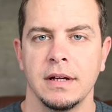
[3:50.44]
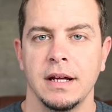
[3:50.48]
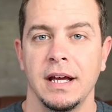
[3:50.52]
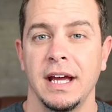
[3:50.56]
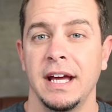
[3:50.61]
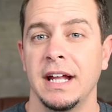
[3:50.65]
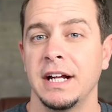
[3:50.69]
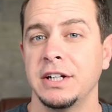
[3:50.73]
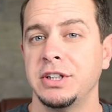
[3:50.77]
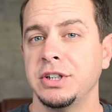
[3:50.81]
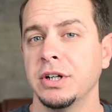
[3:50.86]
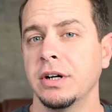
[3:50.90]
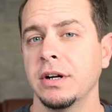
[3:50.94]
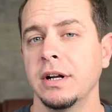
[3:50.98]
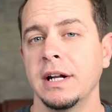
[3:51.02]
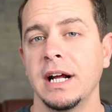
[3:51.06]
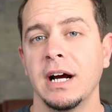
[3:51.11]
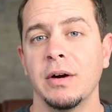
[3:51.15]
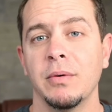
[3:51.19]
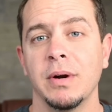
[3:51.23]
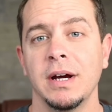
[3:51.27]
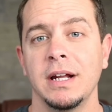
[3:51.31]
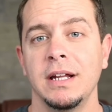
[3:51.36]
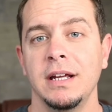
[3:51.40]
And I charted
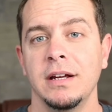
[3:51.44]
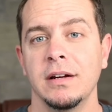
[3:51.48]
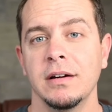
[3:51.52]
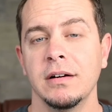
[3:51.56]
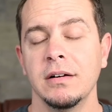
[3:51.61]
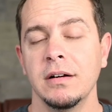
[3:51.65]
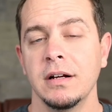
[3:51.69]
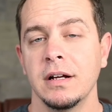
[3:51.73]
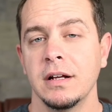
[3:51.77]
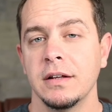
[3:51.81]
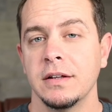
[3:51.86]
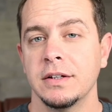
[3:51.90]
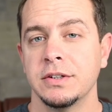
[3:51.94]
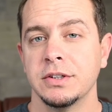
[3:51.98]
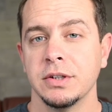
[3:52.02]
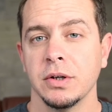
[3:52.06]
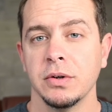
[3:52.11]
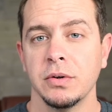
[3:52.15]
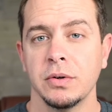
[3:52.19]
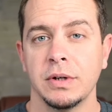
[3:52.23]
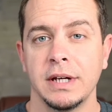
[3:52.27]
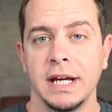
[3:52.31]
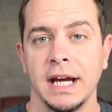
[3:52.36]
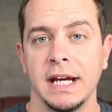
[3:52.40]
out right here the
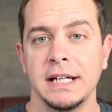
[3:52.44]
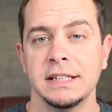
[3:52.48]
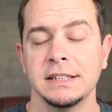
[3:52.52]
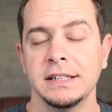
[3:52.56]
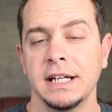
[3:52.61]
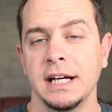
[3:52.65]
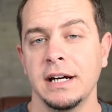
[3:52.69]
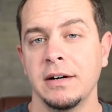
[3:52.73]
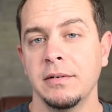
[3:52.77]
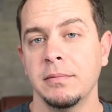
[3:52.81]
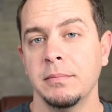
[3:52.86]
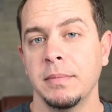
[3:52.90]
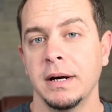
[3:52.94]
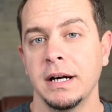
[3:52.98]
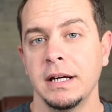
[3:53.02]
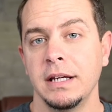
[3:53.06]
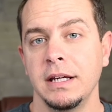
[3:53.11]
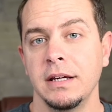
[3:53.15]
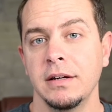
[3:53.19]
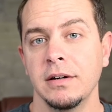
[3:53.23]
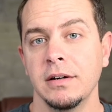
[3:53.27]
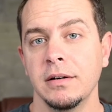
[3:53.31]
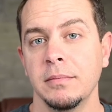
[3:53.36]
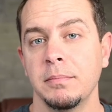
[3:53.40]
total case count by
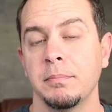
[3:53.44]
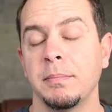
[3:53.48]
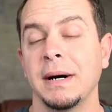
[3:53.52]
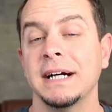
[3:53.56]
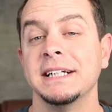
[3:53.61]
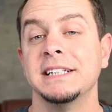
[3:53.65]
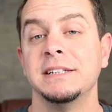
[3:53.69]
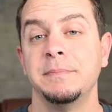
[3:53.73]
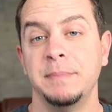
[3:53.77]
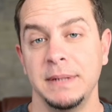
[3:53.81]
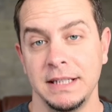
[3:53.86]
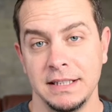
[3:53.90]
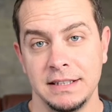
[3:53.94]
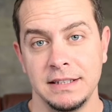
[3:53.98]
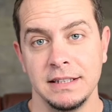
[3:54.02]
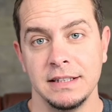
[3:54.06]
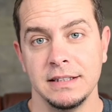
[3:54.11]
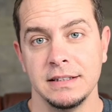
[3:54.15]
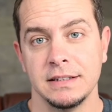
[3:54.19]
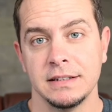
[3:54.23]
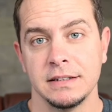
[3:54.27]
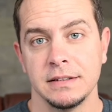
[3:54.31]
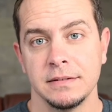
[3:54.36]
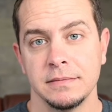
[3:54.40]
year by
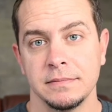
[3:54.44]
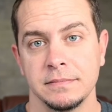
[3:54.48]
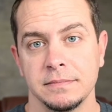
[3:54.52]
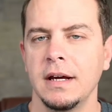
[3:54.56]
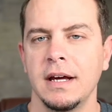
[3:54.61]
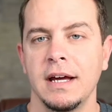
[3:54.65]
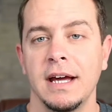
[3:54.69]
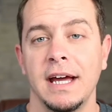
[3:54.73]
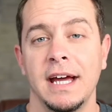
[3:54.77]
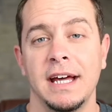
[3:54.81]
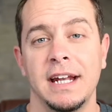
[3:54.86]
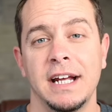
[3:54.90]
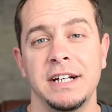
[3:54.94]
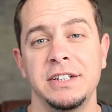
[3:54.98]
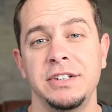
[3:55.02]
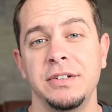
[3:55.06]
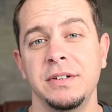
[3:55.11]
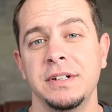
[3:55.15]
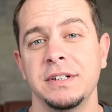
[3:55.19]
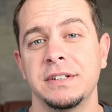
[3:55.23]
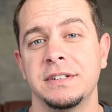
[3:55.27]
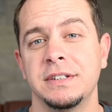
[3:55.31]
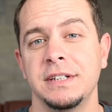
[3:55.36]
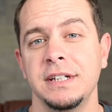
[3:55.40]
species. And as you
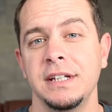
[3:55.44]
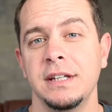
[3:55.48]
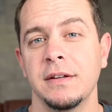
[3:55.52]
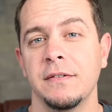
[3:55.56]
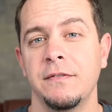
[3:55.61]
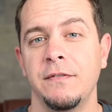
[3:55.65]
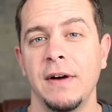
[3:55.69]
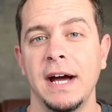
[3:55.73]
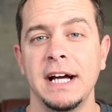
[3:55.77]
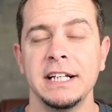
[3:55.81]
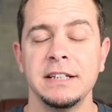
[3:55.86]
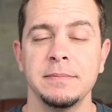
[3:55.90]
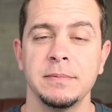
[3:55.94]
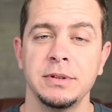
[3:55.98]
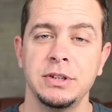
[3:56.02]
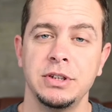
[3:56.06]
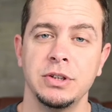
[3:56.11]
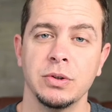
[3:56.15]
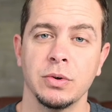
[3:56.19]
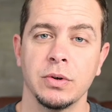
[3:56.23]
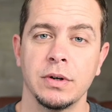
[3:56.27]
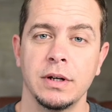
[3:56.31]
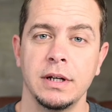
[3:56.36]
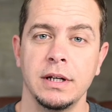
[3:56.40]
can see, the vast
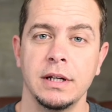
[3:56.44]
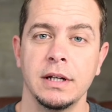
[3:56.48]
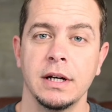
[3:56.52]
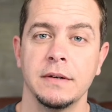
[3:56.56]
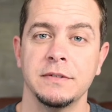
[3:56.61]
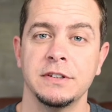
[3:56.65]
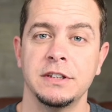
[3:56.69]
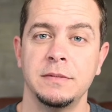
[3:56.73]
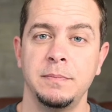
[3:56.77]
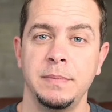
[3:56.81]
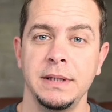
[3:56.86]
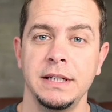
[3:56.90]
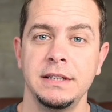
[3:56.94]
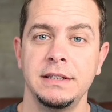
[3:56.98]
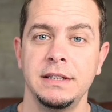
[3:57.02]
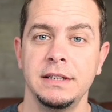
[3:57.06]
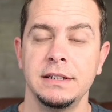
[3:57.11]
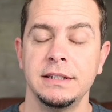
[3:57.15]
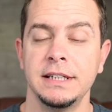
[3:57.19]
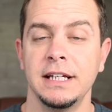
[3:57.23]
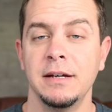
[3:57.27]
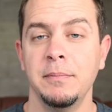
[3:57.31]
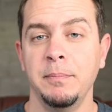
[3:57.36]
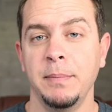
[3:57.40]
majority of
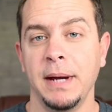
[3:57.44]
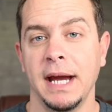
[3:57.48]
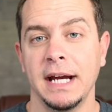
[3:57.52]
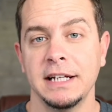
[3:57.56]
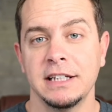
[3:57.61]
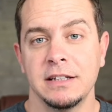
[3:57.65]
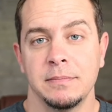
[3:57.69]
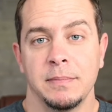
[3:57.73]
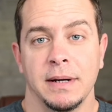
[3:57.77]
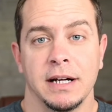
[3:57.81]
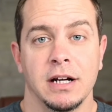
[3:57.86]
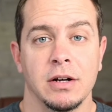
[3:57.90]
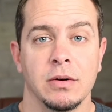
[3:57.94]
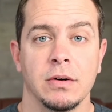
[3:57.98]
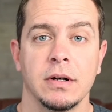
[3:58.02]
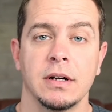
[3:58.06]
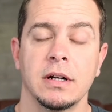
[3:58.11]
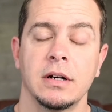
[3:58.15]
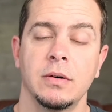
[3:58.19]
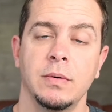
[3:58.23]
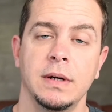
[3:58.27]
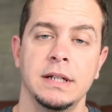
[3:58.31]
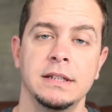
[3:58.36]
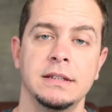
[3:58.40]
species impacted by
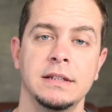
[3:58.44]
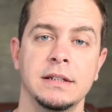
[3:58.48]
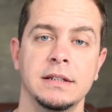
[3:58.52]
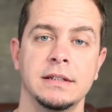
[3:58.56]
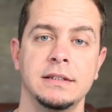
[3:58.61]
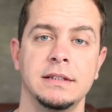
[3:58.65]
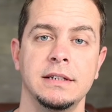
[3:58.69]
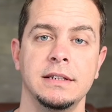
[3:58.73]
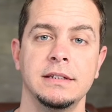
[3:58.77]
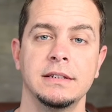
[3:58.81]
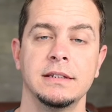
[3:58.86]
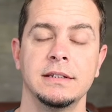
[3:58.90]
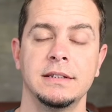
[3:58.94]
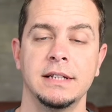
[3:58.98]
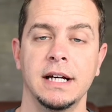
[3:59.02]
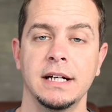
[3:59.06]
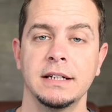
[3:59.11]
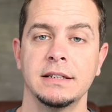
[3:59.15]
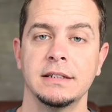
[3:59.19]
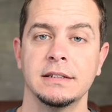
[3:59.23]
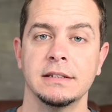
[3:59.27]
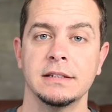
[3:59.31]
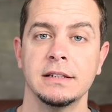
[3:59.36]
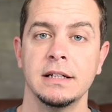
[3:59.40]
chronic wasting disease in
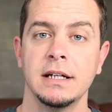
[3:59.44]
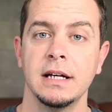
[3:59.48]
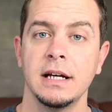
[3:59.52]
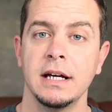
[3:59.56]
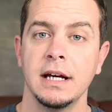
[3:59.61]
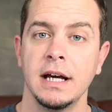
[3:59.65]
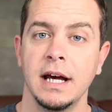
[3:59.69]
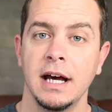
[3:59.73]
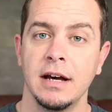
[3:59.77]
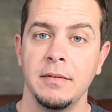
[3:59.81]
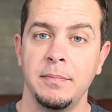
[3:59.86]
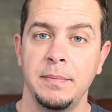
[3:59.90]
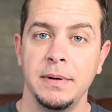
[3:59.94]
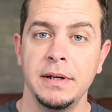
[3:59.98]
Texas have